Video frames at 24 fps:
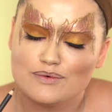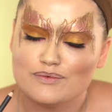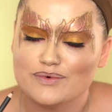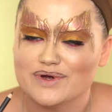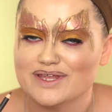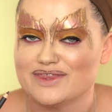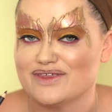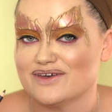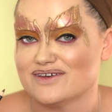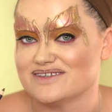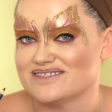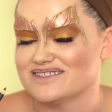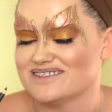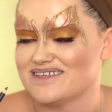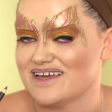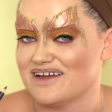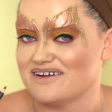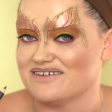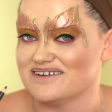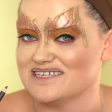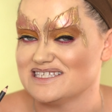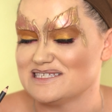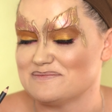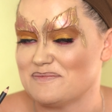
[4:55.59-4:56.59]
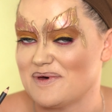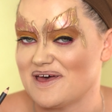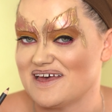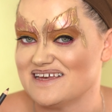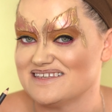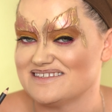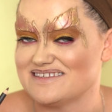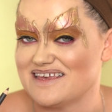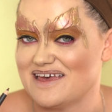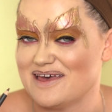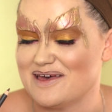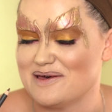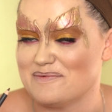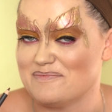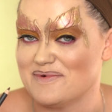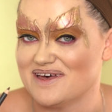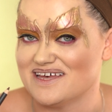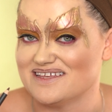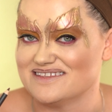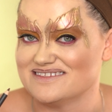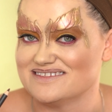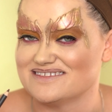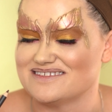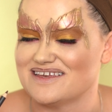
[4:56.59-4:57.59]
With her Scary Spice hair
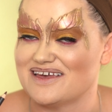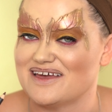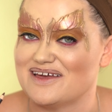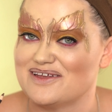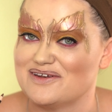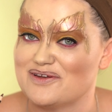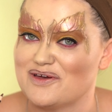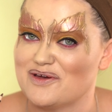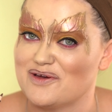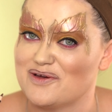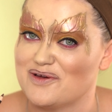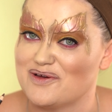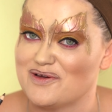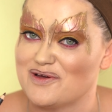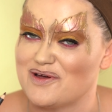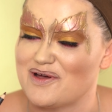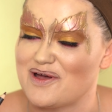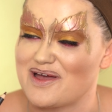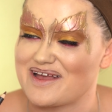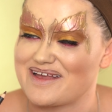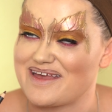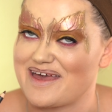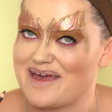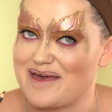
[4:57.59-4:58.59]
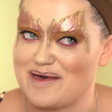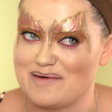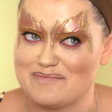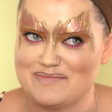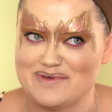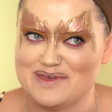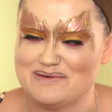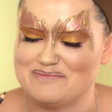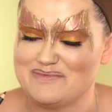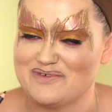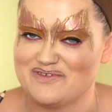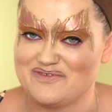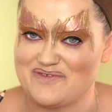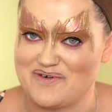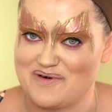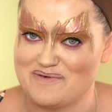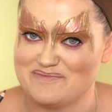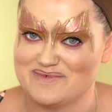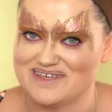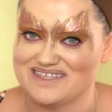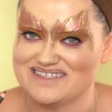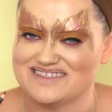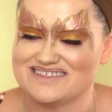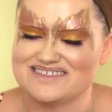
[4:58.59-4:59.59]
buns and her campy
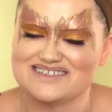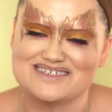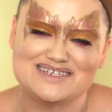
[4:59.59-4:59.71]
performance,